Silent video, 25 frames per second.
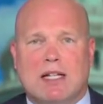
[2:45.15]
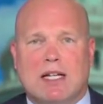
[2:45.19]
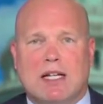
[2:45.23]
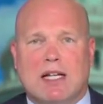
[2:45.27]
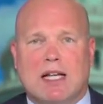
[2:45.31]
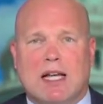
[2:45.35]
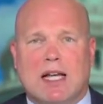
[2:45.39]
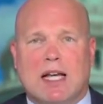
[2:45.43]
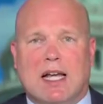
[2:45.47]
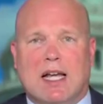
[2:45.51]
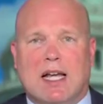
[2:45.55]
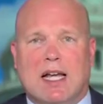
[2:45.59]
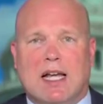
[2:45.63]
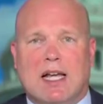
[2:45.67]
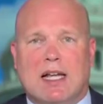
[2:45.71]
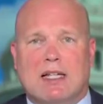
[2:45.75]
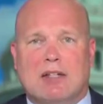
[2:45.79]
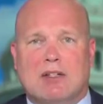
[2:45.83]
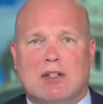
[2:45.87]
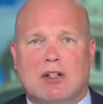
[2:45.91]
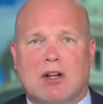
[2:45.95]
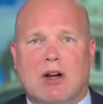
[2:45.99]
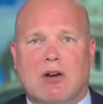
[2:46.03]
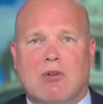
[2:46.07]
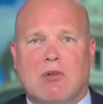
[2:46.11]

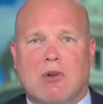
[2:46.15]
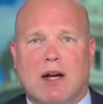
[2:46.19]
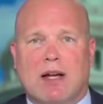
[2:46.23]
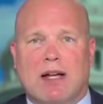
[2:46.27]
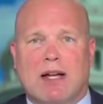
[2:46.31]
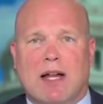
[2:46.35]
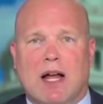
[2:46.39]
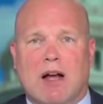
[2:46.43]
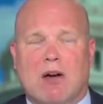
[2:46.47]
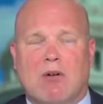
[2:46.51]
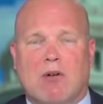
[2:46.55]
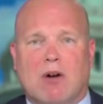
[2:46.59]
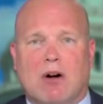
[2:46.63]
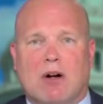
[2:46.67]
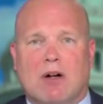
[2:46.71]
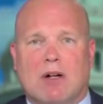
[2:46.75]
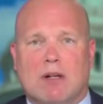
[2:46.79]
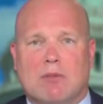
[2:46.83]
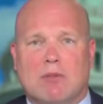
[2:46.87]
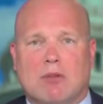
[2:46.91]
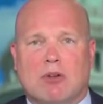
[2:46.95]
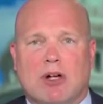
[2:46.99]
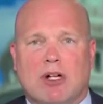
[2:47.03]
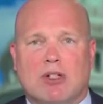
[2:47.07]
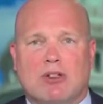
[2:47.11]
And, right now our
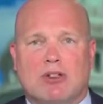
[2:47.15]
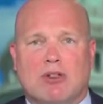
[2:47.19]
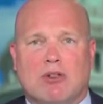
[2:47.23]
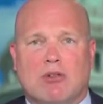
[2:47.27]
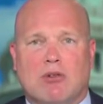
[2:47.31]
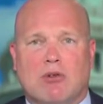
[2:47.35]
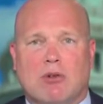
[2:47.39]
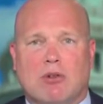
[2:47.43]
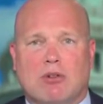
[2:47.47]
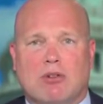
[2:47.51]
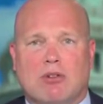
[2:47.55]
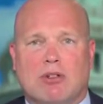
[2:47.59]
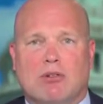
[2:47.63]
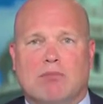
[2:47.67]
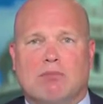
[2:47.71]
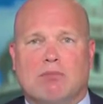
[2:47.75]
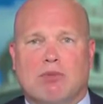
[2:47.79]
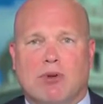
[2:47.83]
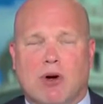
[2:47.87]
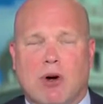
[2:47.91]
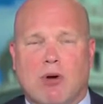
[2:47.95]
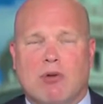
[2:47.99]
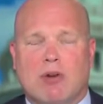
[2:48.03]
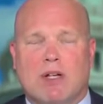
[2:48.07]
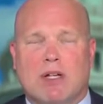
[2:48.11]
immigration courts are
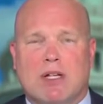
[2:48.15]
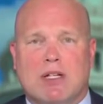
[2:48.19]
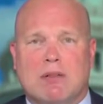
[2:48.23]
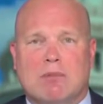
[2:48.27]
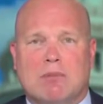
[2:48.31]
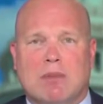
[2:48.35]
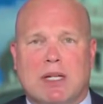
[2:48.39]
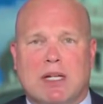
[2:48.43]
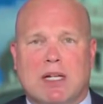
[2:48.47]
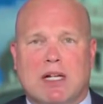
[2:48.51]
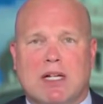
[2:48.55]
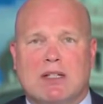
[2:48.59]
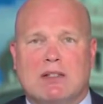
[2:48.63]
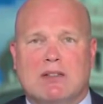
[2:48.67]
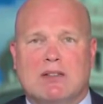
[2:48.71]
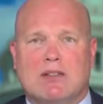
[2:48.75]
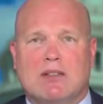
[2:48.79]
broken because